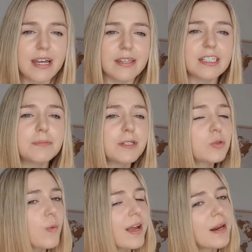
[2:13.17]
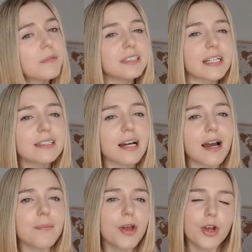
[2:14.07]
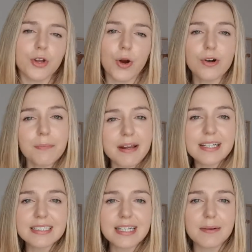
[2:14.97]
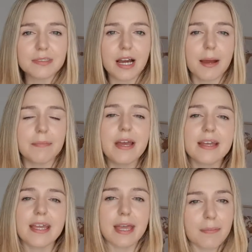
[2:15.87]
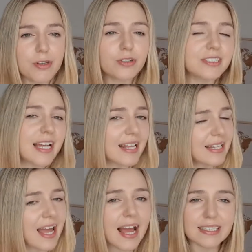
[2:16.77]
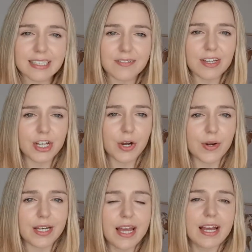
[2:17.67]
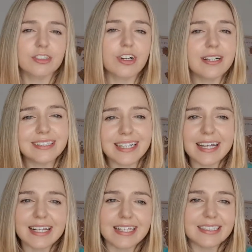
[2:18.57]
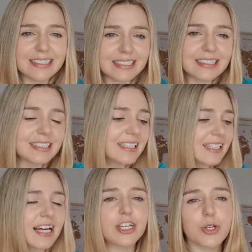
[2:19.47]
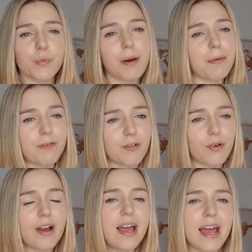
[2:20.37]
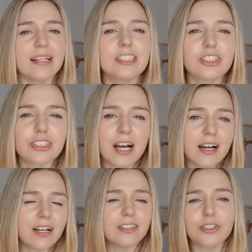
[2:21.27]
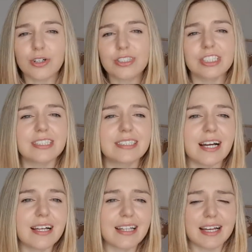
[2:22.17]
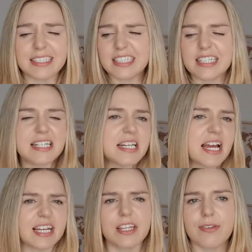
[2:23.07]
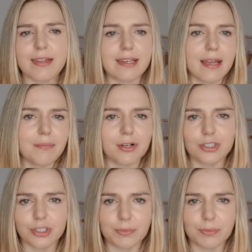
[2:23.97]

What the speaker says: This means waking up at the same time, going to bed at the same time, keeping your daily activity going, and trying to eat consistently like you were before, and don't just start like snacking throughout the day because you're